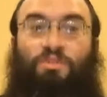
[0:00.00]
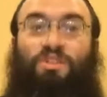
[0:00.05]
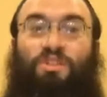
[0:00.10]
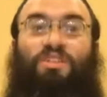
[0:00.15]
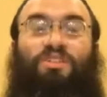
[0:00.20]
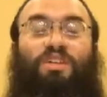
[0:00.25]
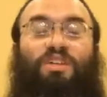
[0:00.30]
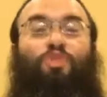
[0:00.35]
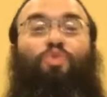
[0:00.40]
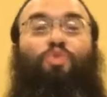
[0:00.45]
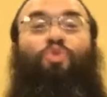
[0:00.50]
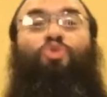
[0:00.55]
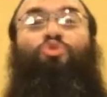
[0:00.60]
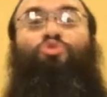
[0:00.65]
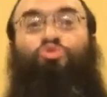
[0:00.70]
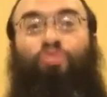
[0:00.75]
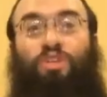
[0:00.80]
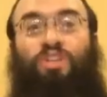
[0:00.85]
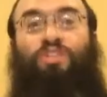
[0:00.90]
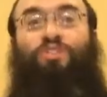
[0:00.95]
so Hashem's going to send a
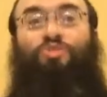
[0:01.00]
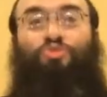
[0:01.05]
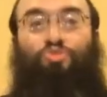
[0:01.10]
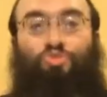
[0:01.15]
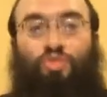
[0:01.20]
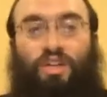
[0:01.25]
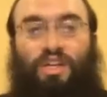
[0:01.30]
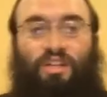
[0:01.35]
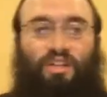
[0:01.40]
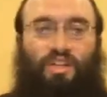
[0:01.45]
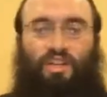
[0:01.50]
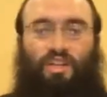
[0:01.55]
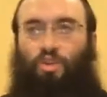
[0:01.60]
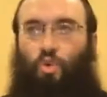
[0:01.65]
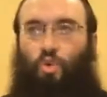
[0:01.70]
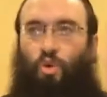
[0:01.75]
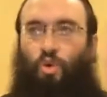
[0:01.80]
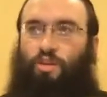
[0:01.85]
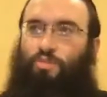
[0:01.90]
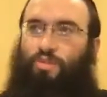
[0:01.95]
really, really
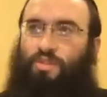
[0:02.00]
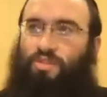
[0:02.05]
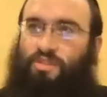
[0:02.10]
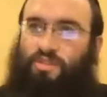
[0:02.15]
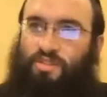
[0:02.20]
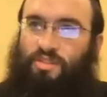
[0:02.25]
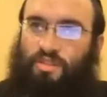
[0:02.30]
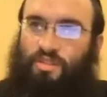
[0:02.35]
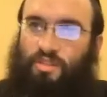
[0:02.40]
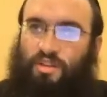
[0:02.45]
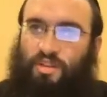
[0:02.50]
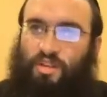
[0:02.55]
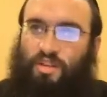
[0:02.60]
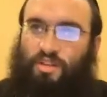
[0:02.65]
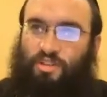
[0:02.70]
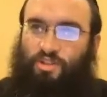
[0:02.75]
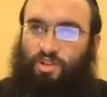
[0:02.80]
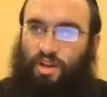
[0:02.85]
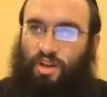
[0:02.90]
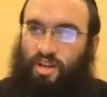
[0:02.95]
annoying person
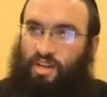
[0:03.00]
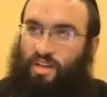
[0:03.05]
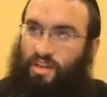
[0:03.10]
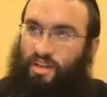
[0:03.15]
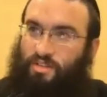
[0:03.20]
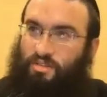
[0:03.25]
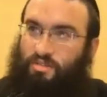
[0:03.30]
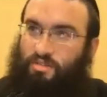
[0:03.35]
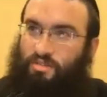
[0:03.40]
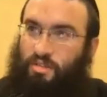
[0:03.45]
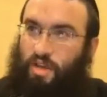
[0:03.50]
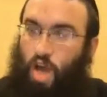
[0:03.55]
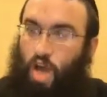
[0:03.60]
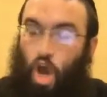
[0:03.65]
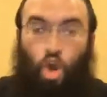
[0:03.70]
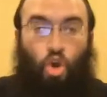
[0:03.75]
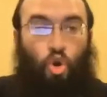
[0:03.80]
to try to get you.